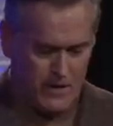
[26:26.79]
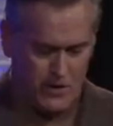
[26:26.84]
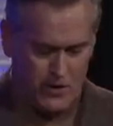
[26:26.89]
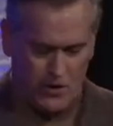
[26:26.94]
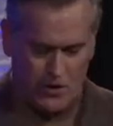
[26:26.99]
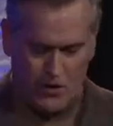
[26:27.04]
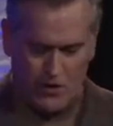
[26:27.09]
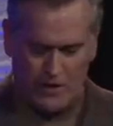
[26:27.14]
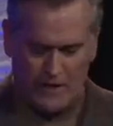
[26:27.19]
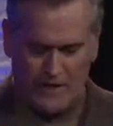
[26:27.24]

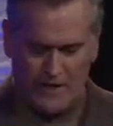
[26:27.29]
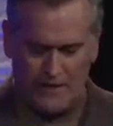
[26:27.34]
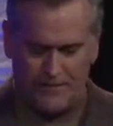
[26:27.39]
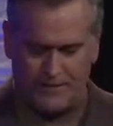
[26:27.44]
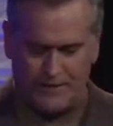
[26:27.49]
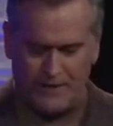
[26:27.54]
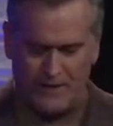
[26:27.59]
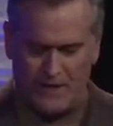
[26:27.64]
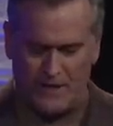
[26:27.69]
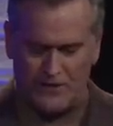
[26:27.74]
Currently in
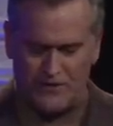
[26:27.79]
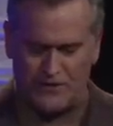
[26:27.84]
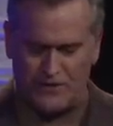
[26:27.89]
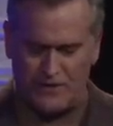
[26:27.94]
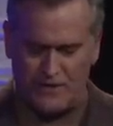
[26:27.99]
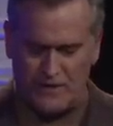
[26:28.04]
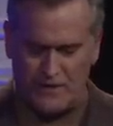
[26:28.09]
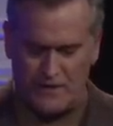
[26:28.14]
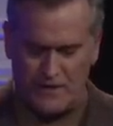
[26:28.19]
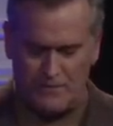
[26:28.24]

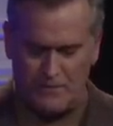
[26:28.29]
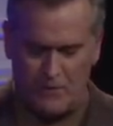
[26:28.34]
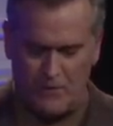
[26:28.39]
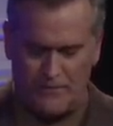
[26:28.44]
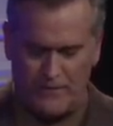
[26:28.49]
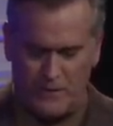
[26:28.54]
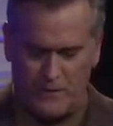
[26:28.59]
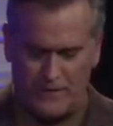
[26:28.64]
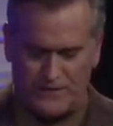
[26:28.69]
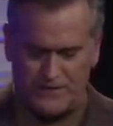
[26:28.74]
production, a
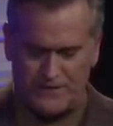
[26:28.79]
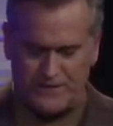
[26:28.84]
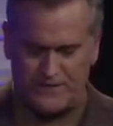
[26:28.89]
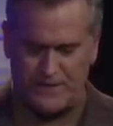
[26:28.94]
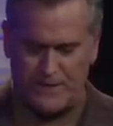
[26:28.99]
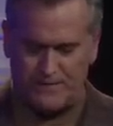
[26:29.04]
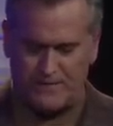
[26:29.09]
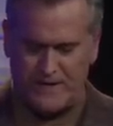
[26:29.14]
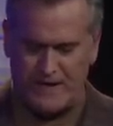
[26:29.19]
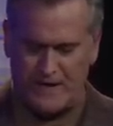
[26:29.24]
movie with the
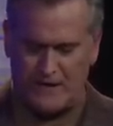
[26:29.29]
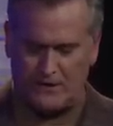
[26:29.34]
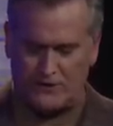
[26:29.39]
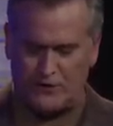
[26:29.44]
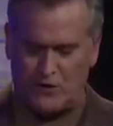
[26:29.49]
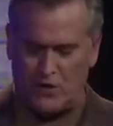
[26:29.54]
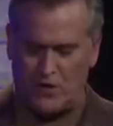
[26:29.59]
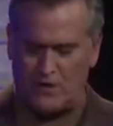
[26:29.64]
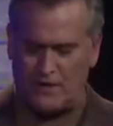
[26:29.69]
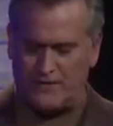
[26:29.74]
subtitle
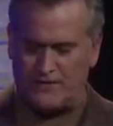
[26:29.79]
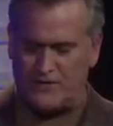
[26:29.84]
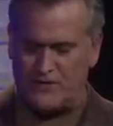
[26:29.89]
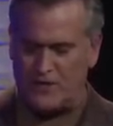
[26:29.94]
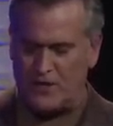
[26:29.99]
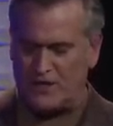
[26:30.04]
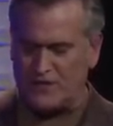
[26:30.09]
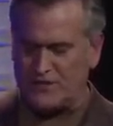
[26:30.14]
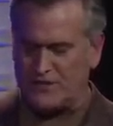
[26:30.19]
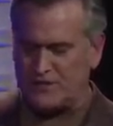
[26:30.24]
Dawn of
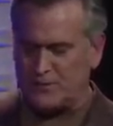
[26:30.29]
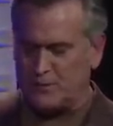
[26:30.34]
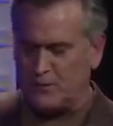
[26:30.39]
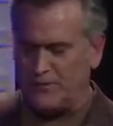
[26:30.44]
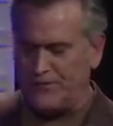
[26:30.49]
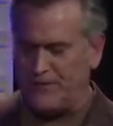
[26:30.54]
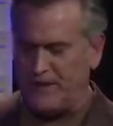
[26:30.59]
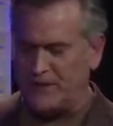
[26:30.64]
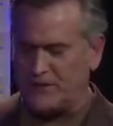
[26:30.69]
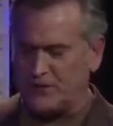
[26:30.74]
Justice
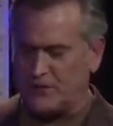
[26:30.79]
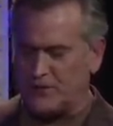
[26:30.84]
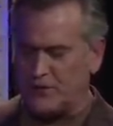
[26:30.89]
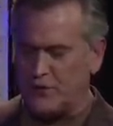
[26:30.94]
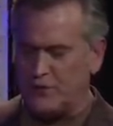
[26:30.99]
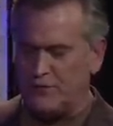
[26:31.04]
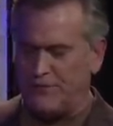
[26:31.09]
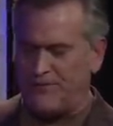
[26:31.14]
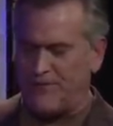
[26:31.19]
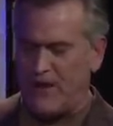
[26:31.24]
will feature
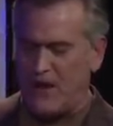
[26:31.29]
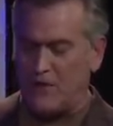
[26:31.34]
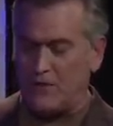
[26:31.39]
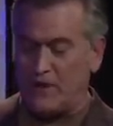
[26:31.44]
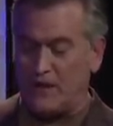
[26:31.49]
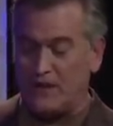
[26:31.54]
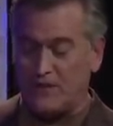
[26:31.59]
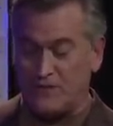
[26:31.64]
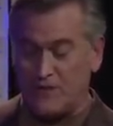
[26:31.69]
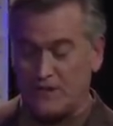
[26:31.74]
two
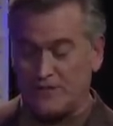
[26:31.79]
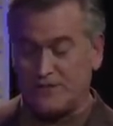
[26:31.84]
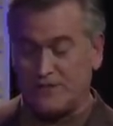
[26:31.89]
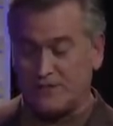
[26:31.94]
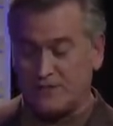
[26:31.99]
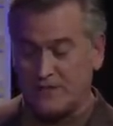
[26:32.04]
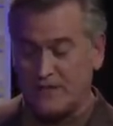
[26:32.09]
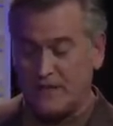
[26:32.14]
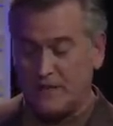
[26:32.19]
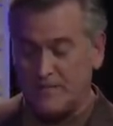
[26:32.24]
founding
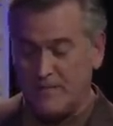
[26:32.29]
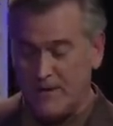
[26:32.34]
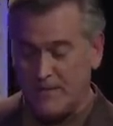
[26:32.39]
Justice League